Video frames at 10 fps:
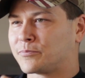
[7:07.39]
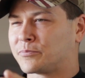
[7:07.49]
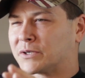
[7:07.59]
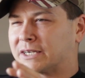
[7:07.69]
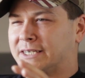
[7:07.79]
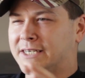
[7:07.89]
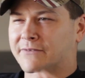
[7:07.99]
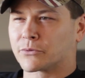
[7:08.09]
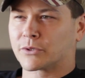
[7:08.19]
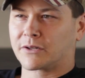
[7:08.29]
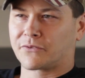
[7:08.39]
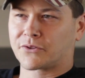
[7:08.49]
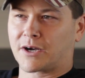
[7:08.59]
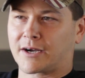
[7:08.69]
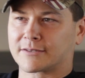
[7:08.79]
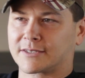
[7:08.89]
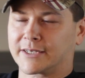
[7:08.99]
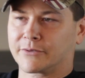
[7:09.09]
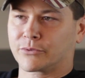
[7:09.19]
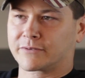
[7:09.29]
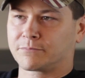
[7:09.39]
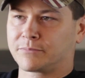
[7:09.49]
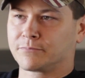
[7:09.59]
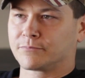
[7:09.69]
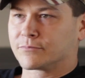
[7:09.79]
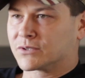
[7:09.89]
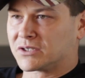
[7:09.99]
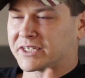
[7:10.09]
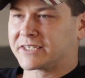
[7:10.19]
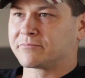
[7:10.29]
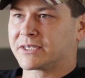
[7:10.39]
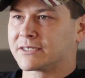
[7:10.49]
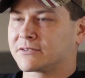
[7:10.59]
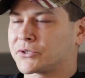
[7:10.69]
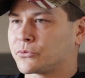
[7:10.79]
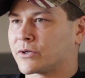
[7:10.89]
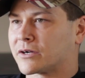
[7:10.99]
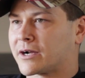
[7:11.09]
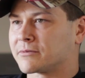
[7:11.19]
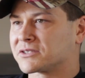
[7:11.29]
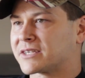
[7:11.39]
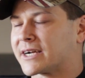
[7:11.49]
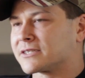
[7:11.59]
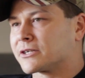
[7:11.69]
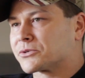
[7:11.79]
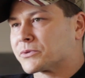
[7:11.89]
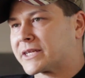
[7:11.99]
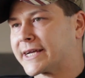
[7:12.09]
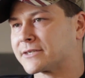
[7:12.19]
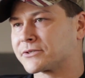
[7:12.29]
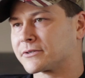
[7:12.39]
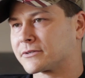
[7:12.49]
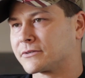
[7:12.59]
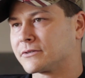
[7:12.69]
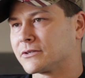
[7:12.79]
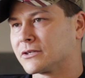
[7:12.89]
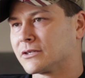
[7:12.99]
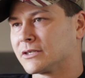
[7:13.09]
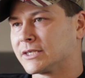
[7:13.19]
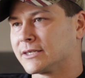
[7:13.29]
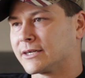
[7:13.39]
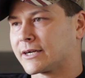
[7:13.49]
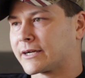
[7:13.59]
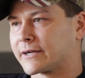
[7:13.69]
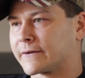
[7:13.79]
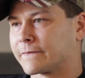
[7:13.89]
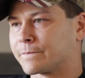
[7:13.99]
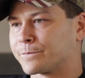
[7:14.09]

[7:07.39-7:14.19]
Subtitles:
But I never would have thought it would lead me to where I was diagnosed with cancer. I